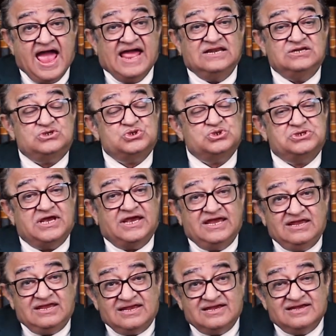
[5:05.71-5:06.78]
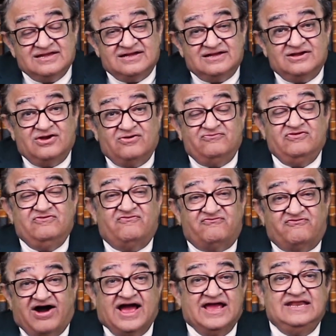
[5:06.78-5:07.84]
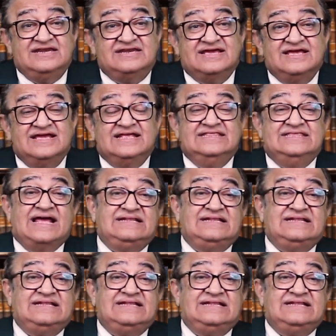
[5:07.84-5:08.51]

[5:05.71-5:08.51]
And today we find